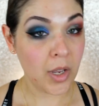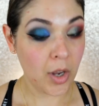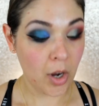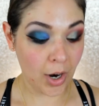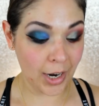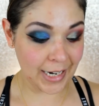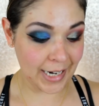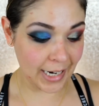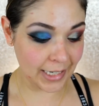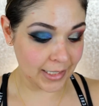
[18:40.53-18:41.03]

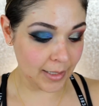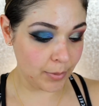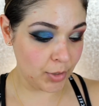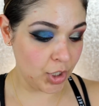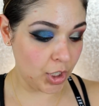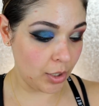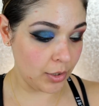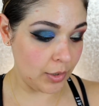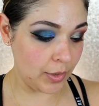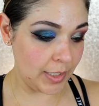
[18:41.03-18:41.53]
All right, next up,
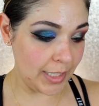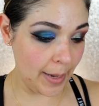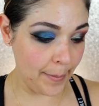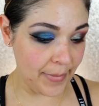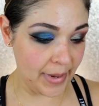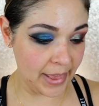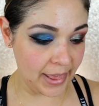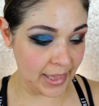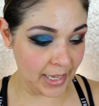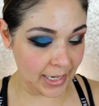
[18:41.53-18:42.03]
she also sent
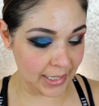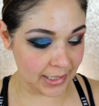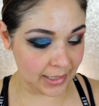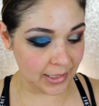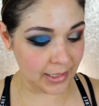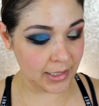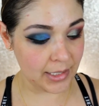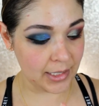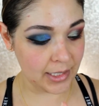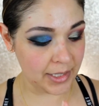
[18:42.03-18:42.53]
me this.
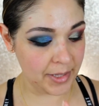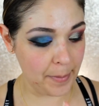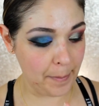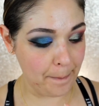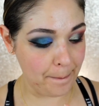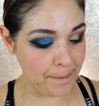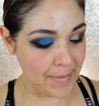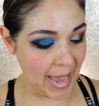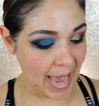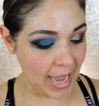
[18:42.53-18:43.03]
This is the
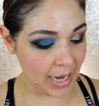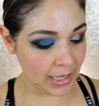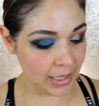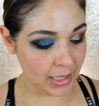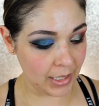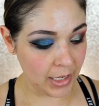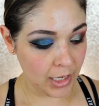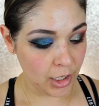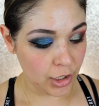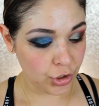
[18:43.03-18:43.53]

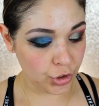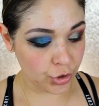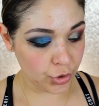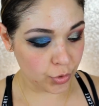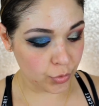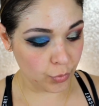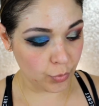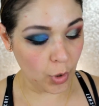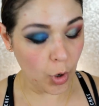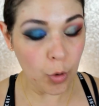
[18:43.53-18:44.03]
MAC
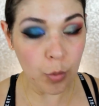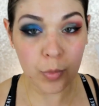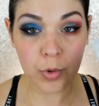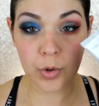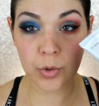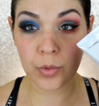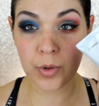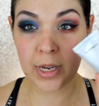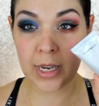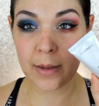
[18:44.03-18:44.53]
Strobe
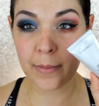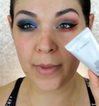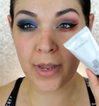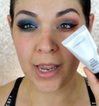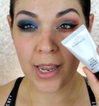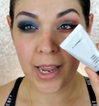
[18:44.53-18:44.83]
Cream,